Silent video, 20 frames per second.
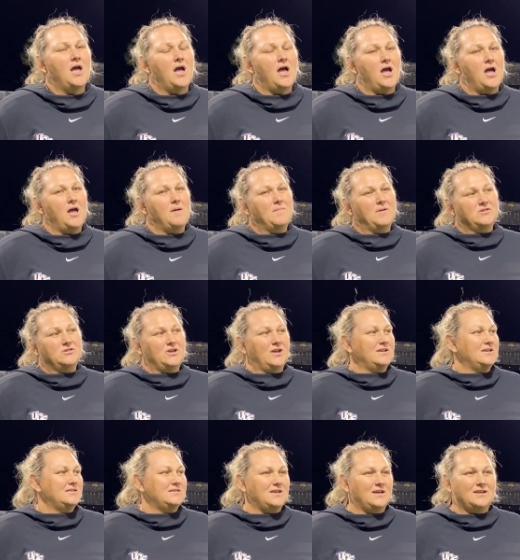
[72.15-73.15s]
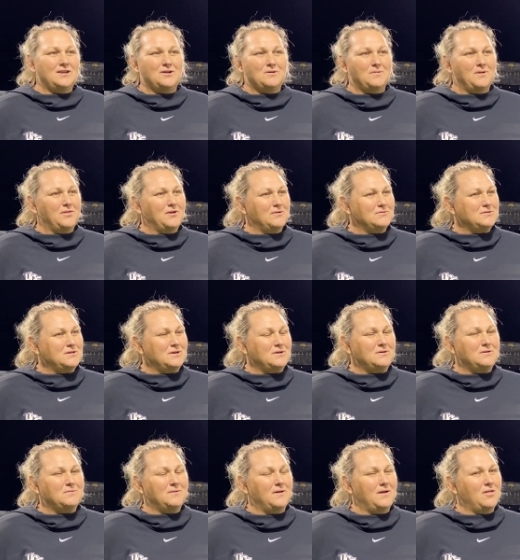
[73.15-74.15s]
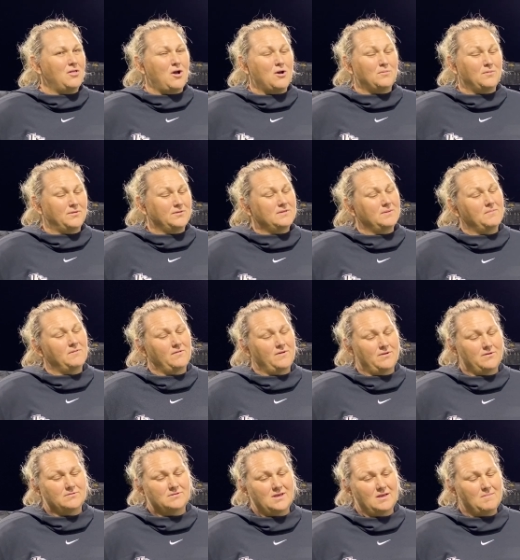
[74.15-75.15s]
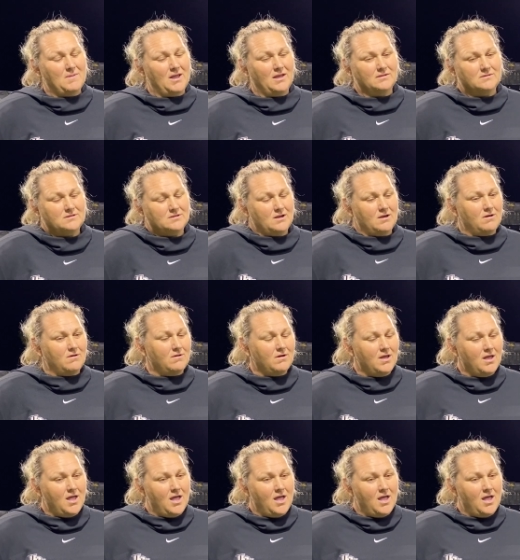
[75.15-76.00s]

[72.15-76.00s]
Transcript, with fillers: Um, and Jada stayed here with her too, with, along with some of her other teammates. So